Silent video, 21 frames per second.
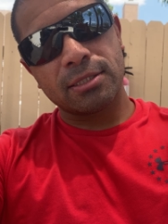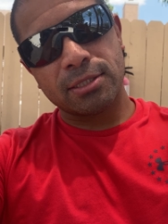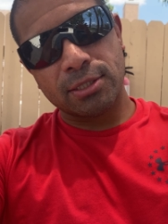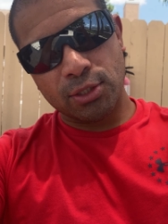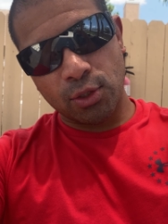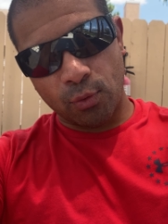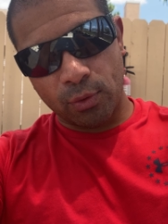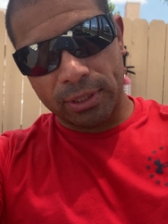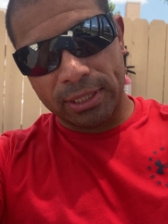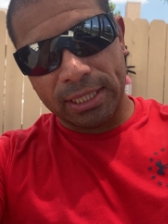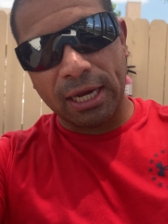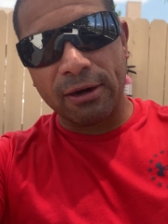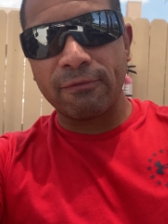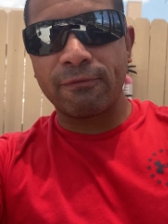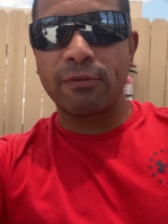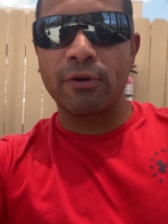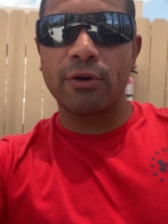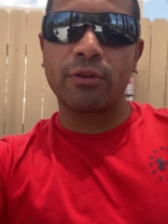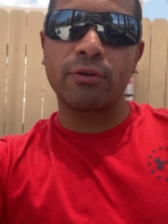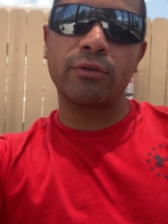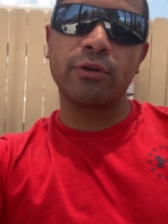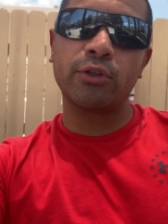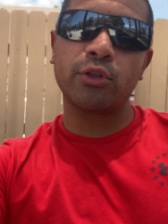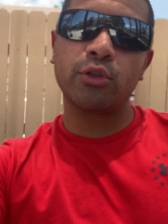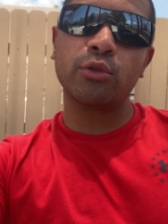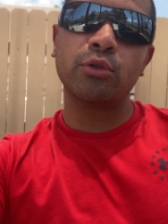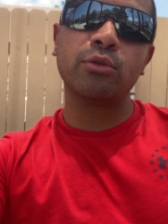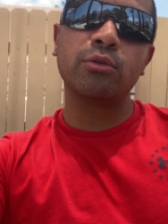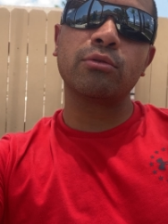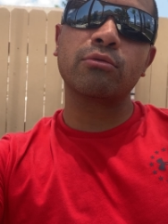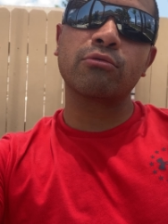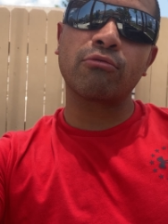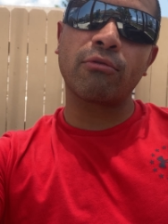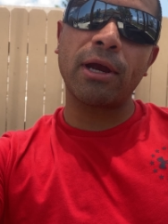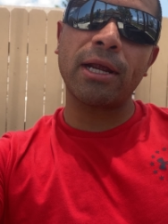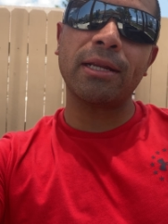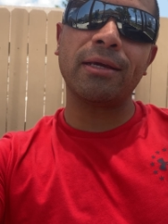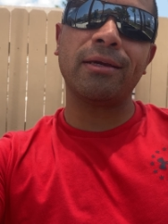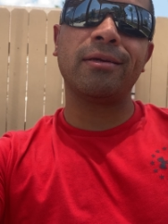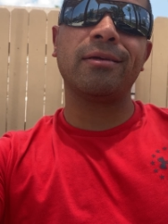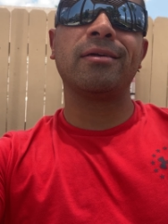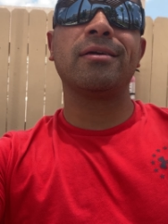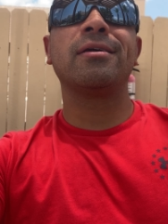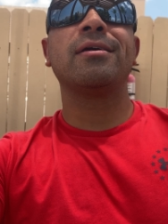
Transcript: So without further ado, ready?